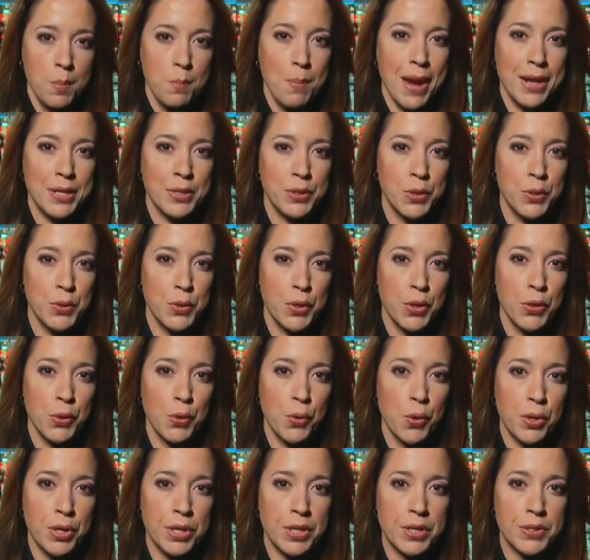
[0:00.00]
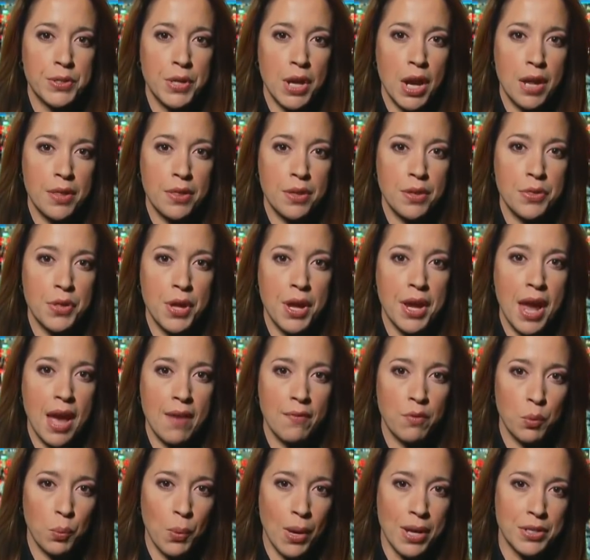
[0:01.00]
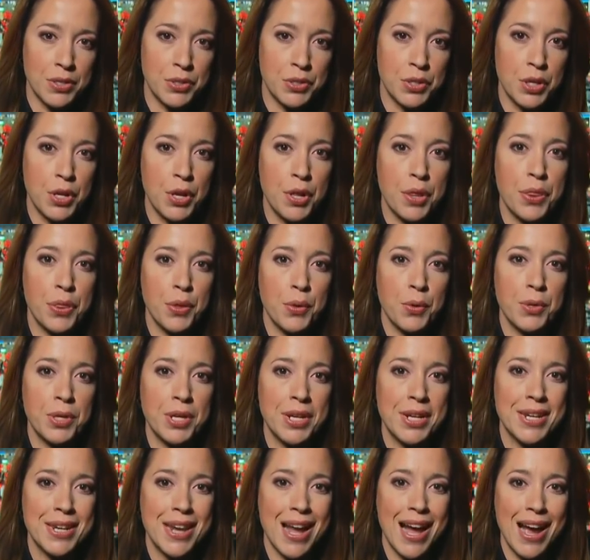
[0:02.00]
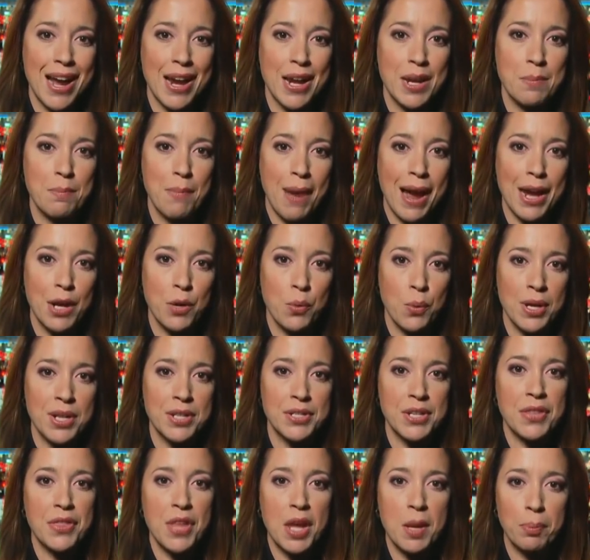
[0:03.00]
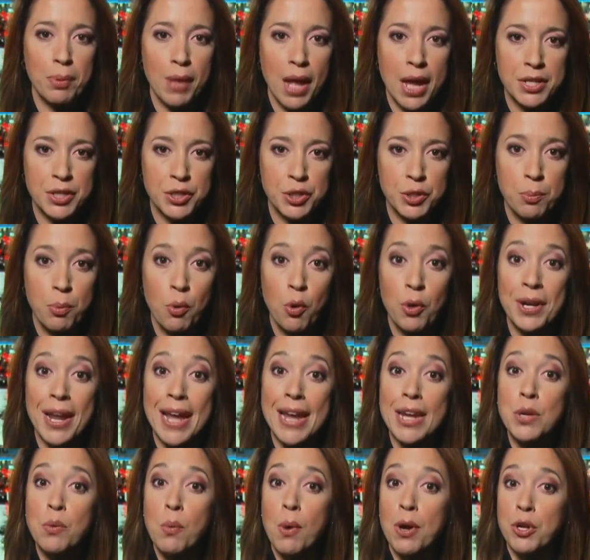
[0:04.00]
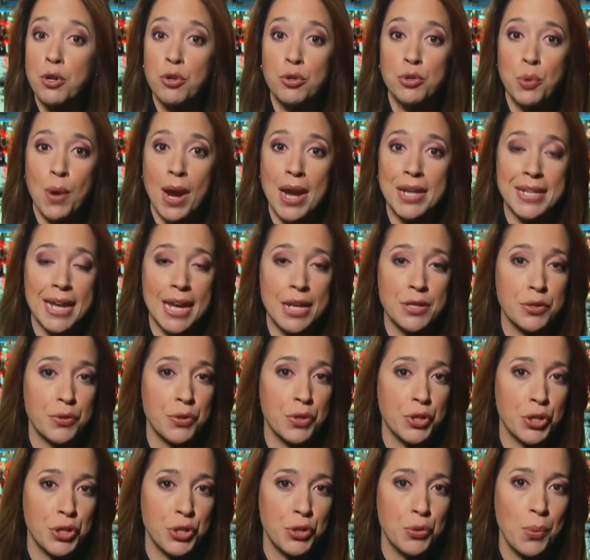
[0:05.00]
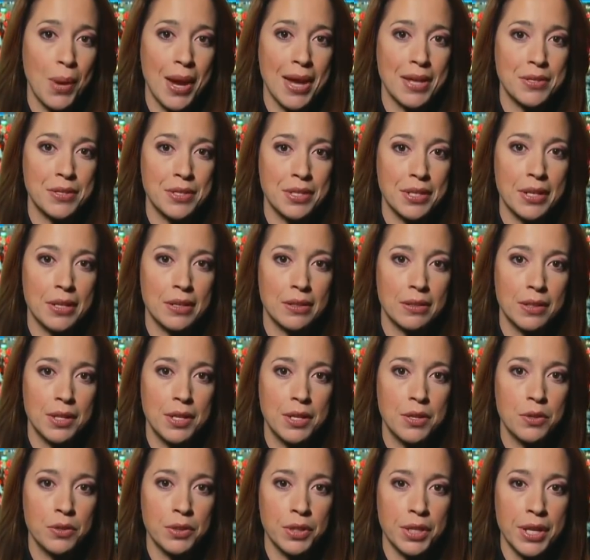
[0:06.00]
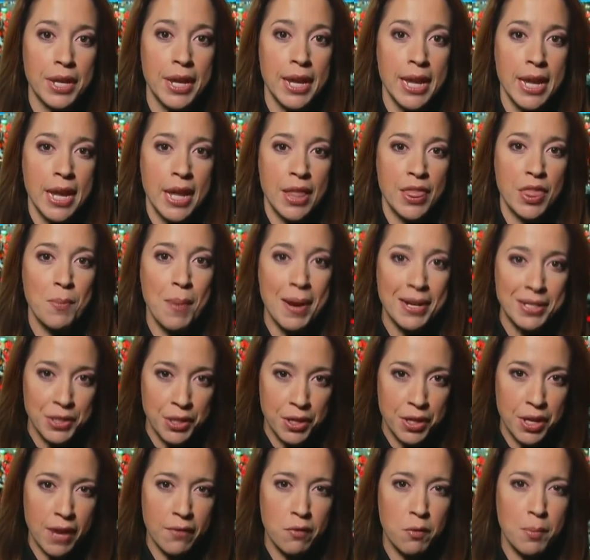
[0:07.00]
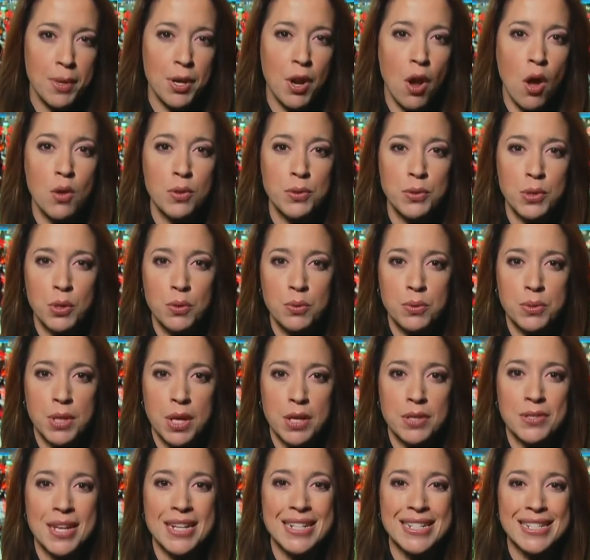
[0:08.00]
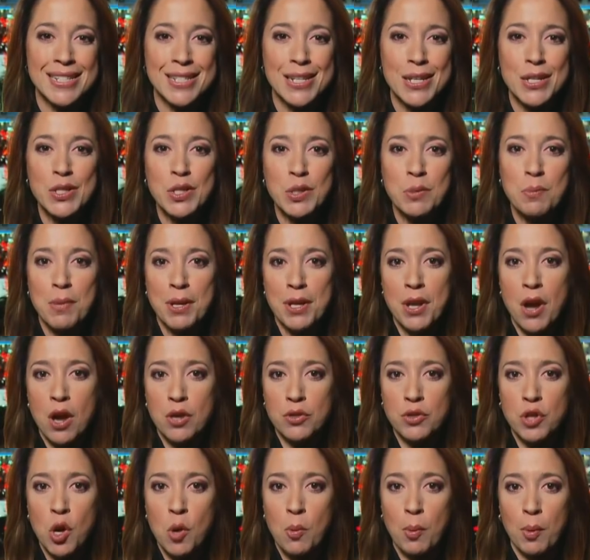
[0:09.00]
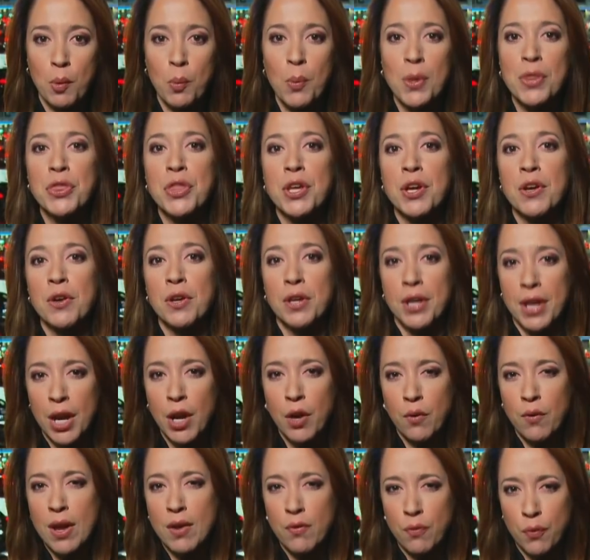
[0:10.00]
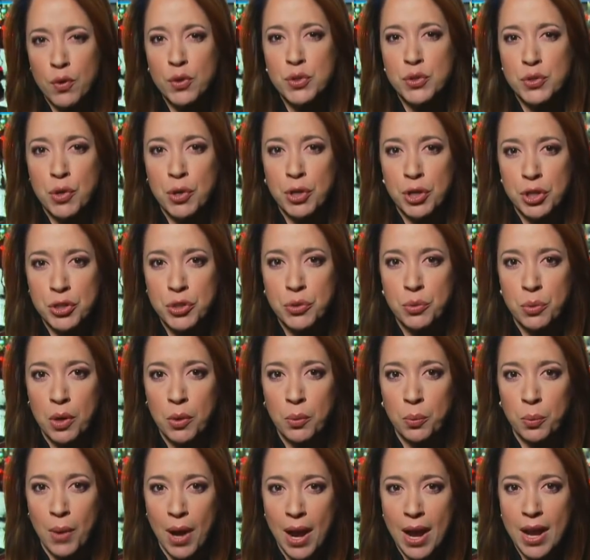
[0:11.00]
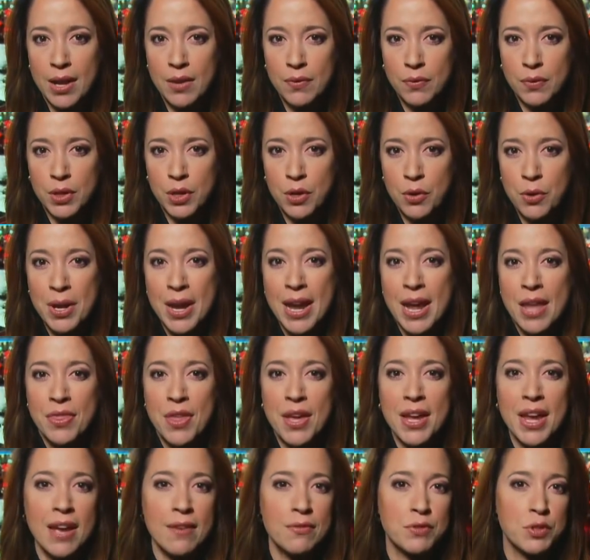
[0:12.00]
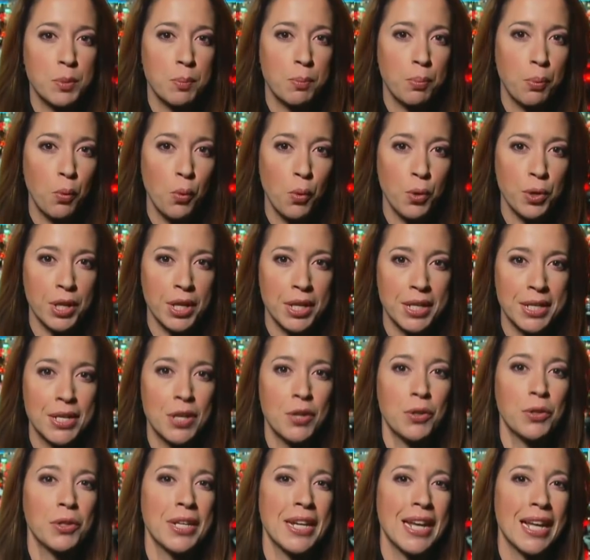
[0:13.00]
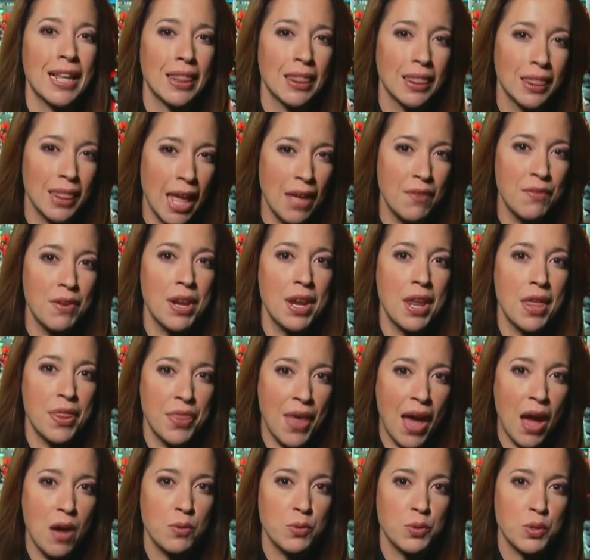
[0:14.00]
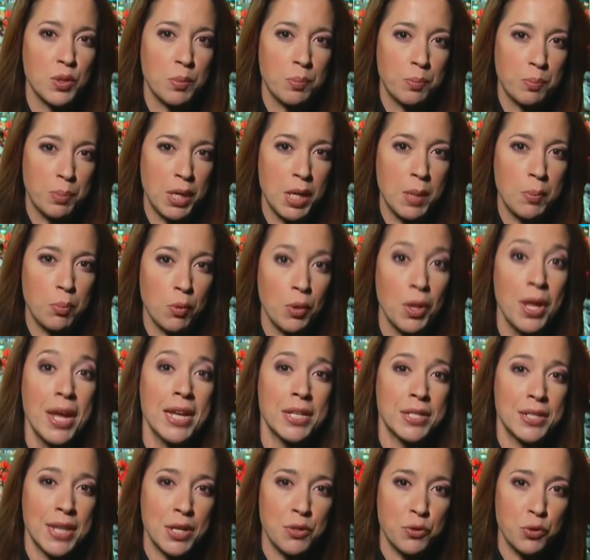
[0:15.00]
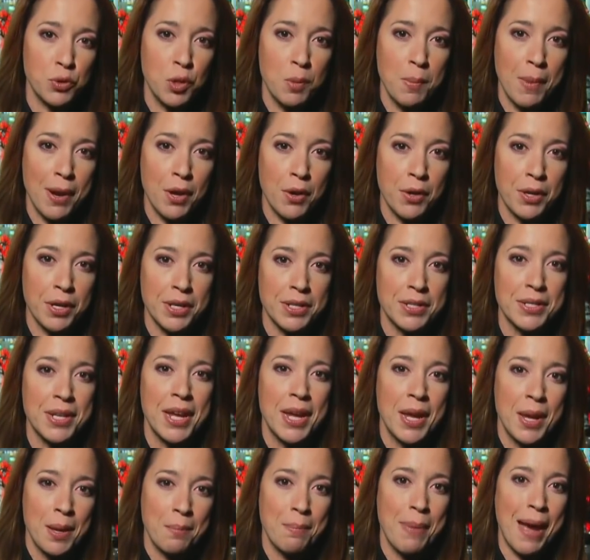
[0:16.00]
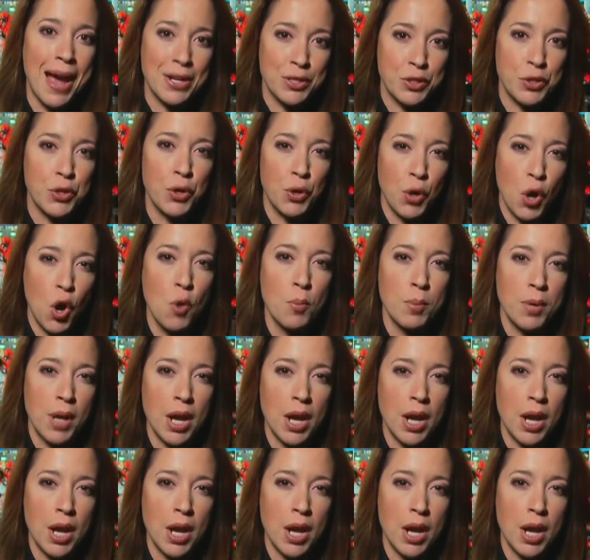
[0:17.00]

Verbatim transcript: Mexican authorities say that they have arrested 39 migrants and they plan to deport anyone who tried to enter the U.S. illegally. The Mexican government also says that since mid-October, when the caravan first started to arrive here, they have deported nearly 11,000 people, Central Americans, back to their home